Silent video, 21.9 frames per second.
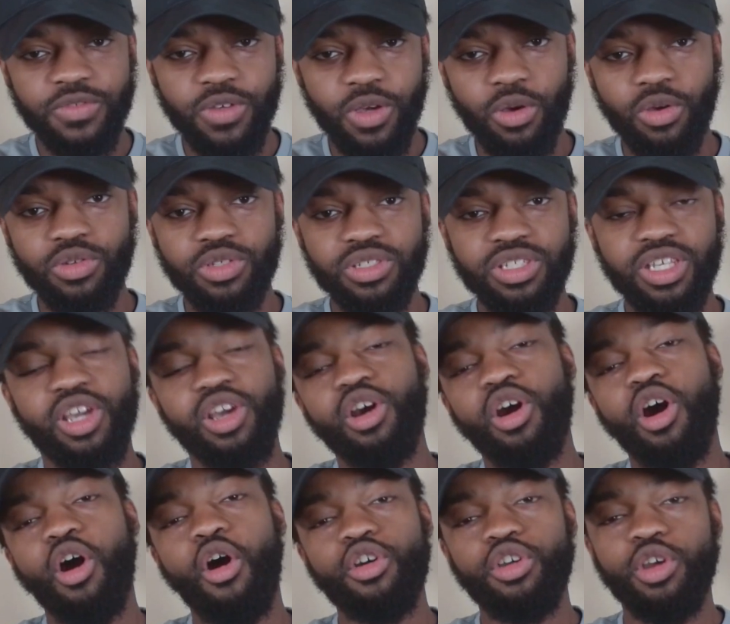phones,
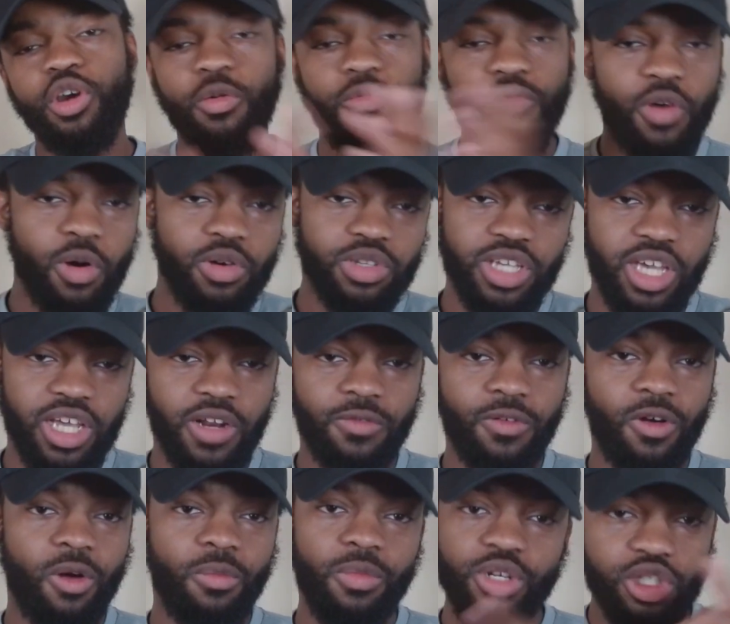but your folks had a
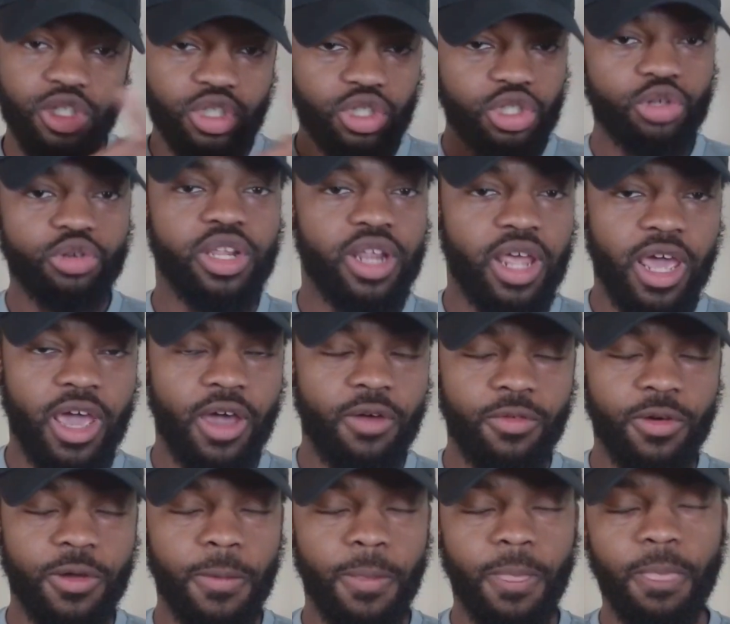phone, but you didn't
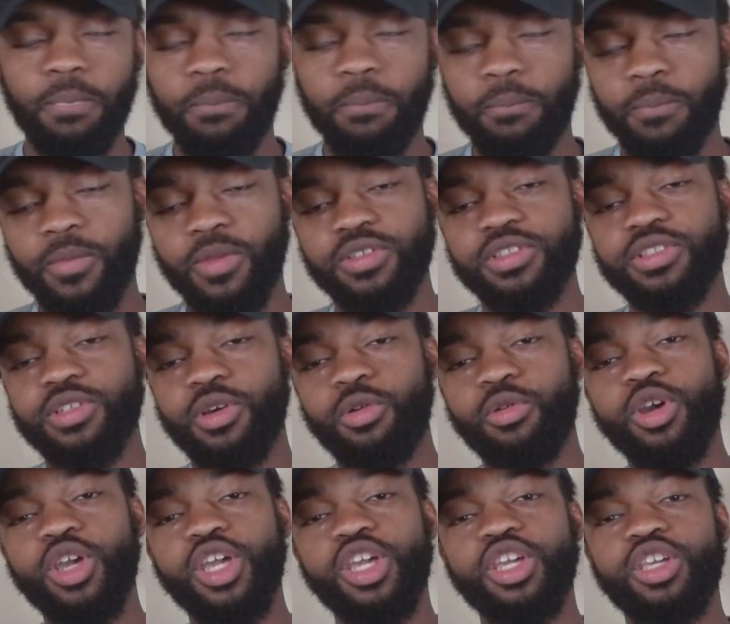have one.
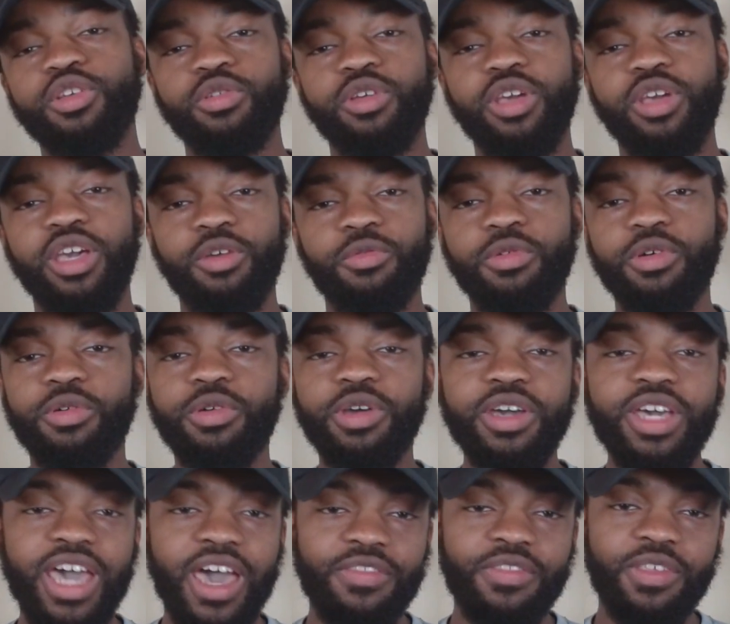So we
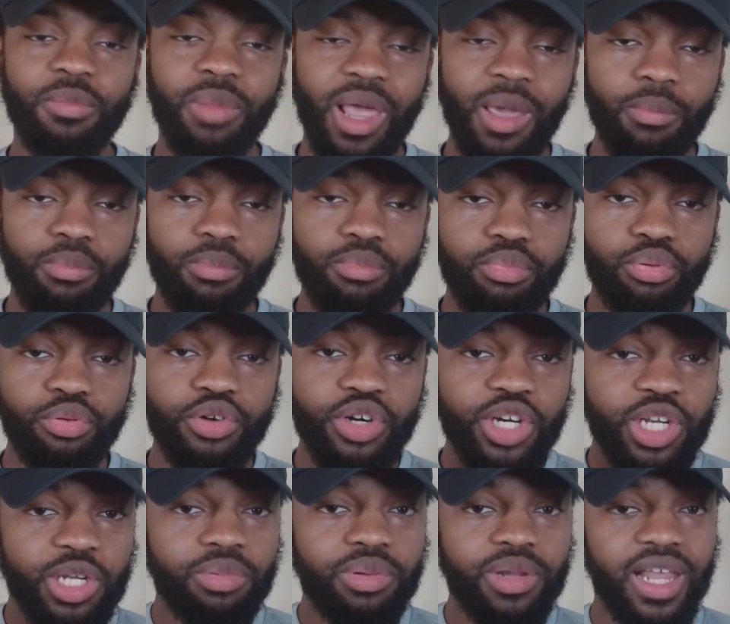really have to like
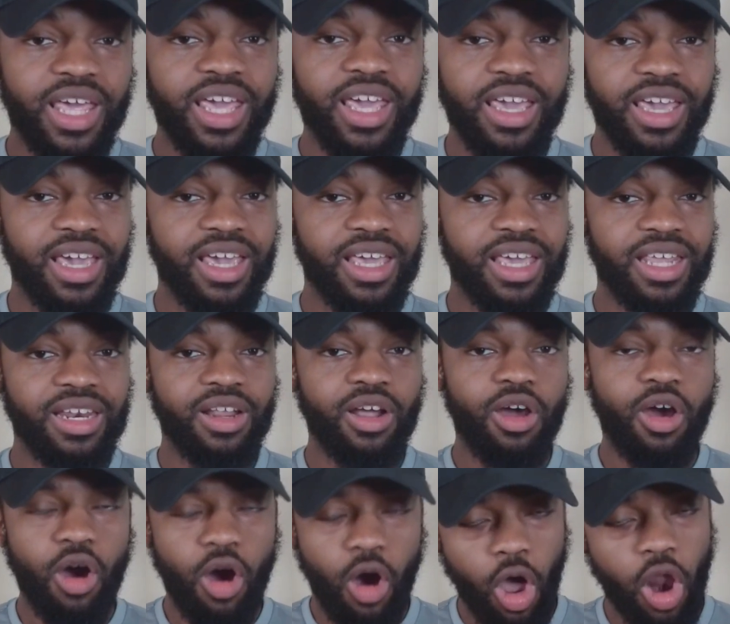pre-plan
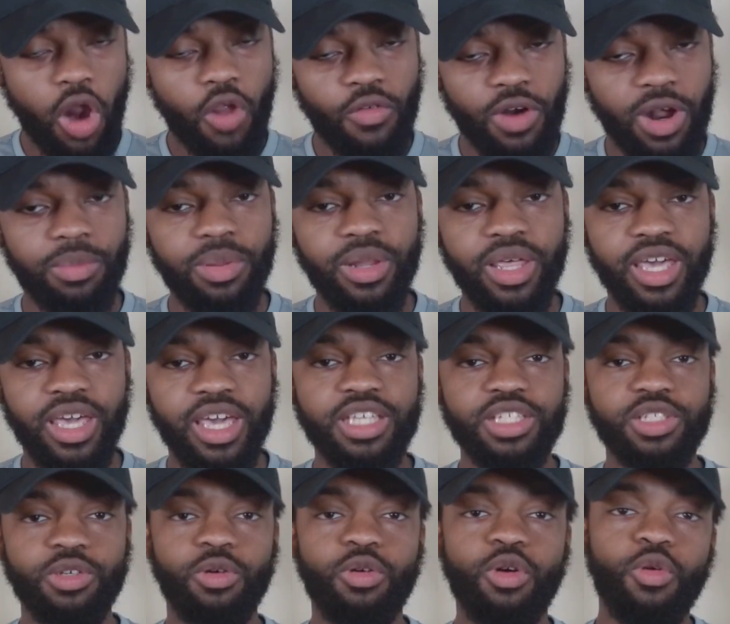all of our
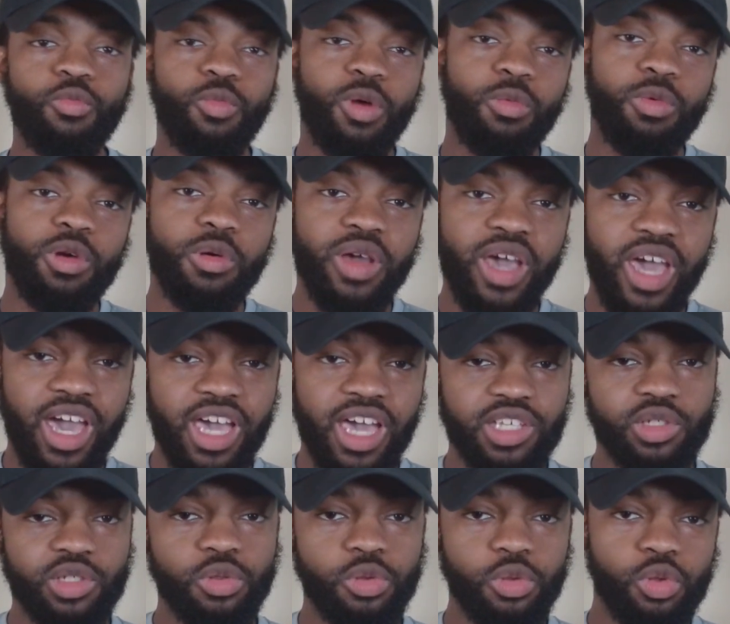plans. So when we were
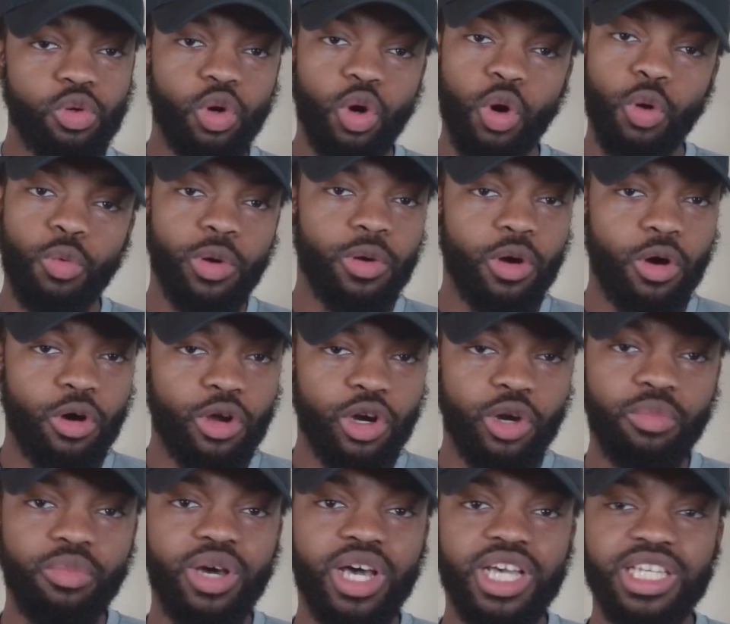at school or we were on
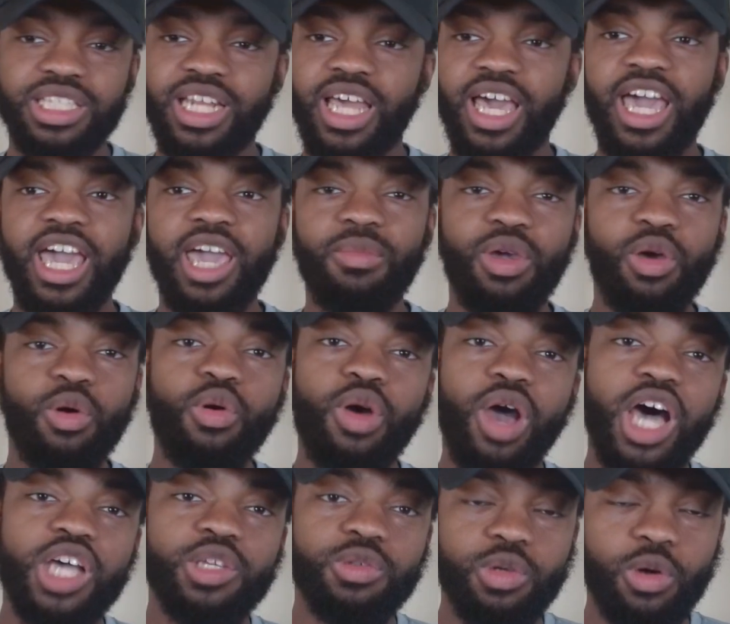the bus, like, hey man,
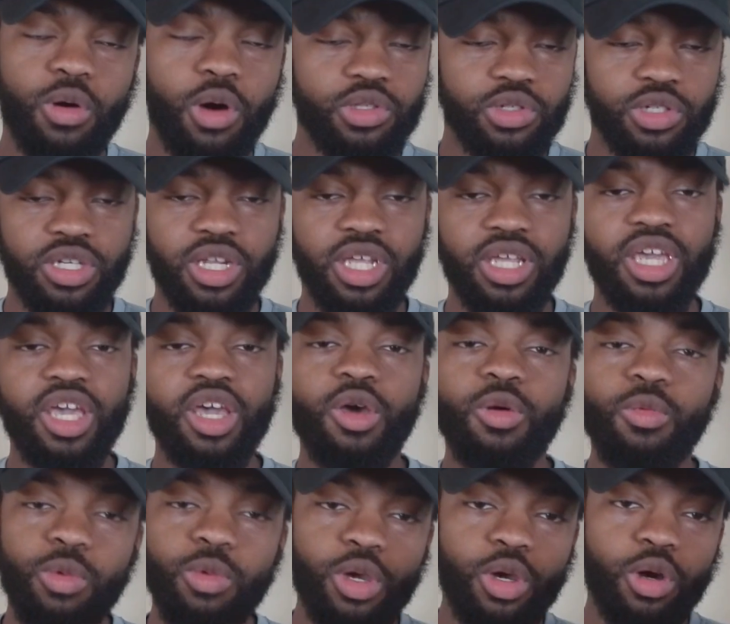who house we going to today?
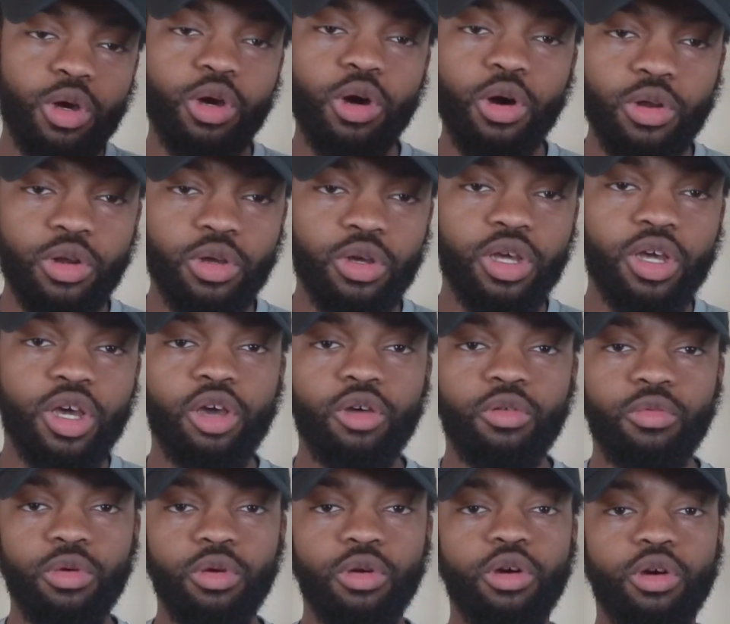We're
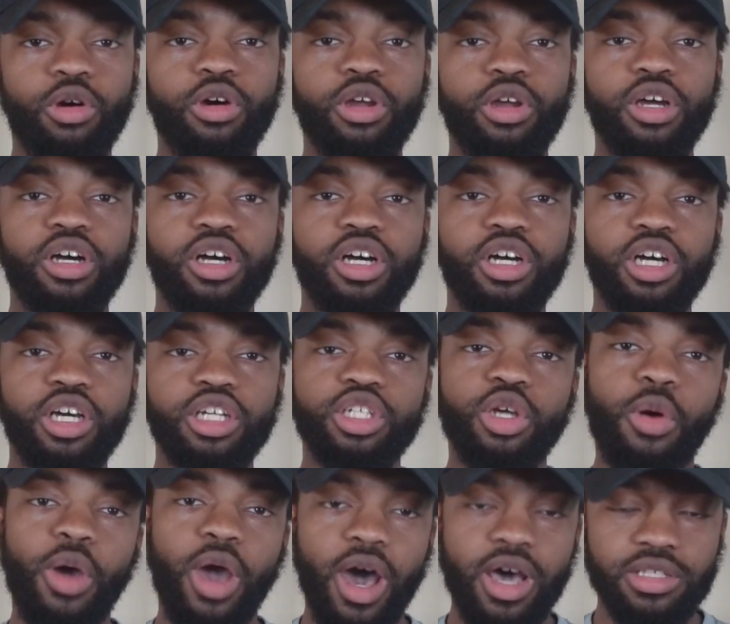gonna go to
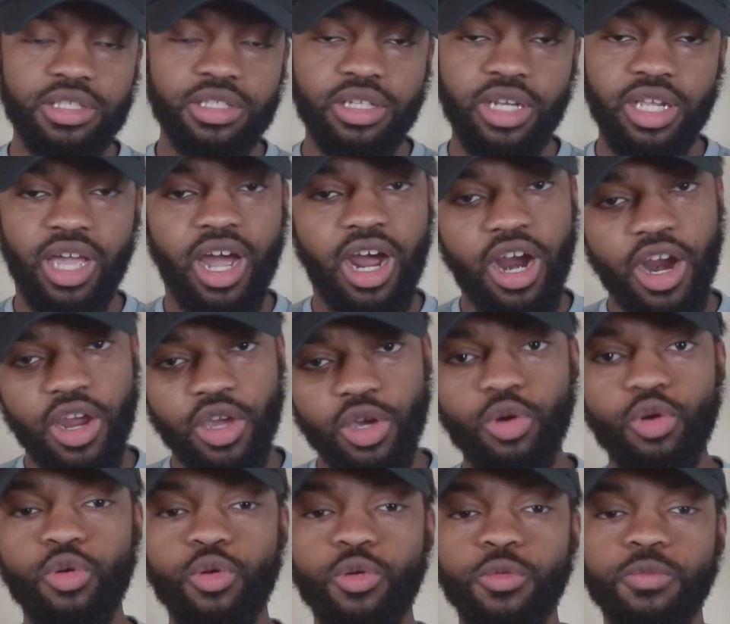Joe house today. All right,
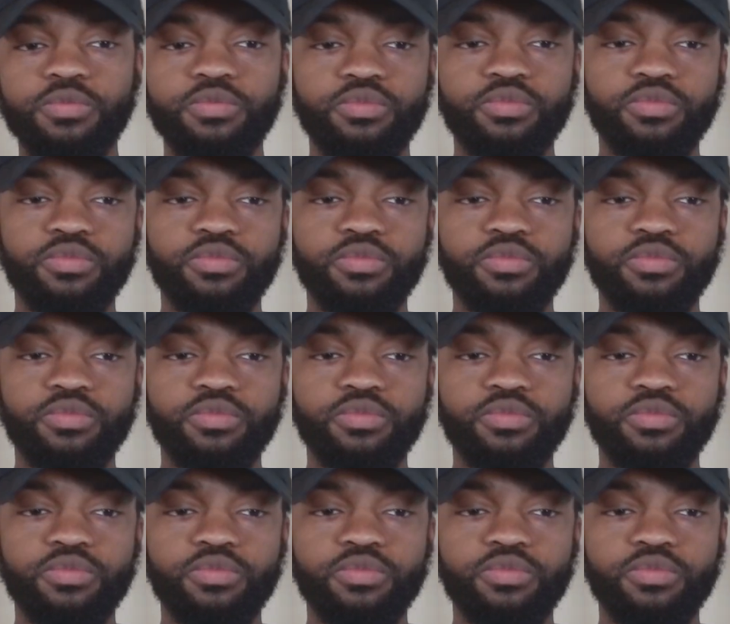cool.